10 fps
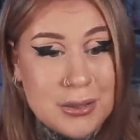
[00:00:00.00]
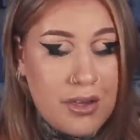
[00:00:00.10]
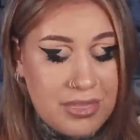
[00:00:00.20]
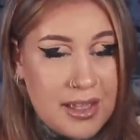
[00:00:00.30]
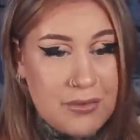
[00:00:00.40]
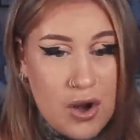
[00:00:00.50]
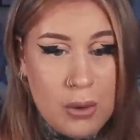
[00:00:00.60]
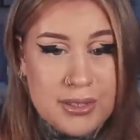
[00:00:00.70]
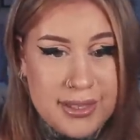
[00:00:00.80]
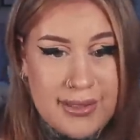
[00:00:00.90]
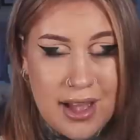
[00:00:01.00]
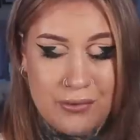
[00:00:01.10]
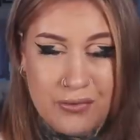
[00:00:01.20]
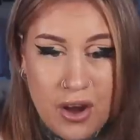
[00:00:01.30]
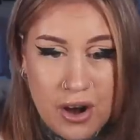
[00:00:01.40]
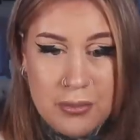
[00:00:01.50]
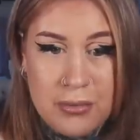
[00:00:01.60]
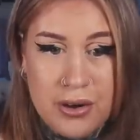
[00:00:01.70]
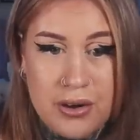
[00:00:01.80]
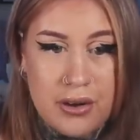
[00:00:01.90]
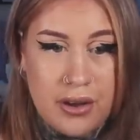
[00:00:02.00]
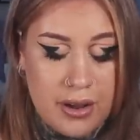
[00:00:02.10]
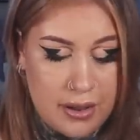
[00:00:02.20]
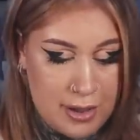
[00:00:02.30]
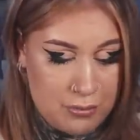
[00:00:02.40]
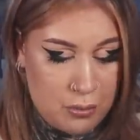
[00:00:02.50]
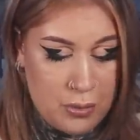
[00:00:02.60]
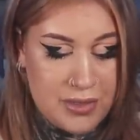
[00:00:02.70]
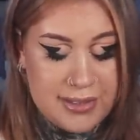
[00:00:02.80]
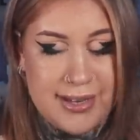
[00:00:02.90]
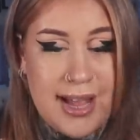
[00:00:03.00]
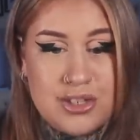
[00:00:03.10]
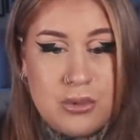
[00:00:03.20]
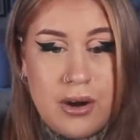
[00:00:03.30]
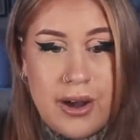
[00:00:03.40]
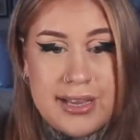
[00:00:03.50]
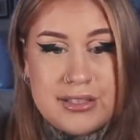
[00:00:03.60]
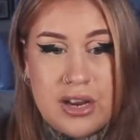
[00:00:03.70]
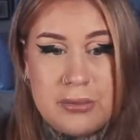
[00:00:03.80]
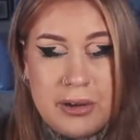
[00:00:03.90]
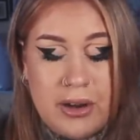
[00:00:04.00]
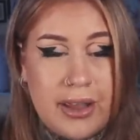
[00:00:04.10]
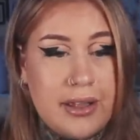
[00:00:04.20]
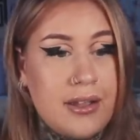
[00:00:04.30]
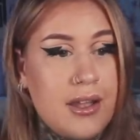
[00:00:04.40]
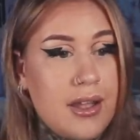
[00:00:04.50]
I think if I was in that environment um, with this tattoo artist, I'd be like,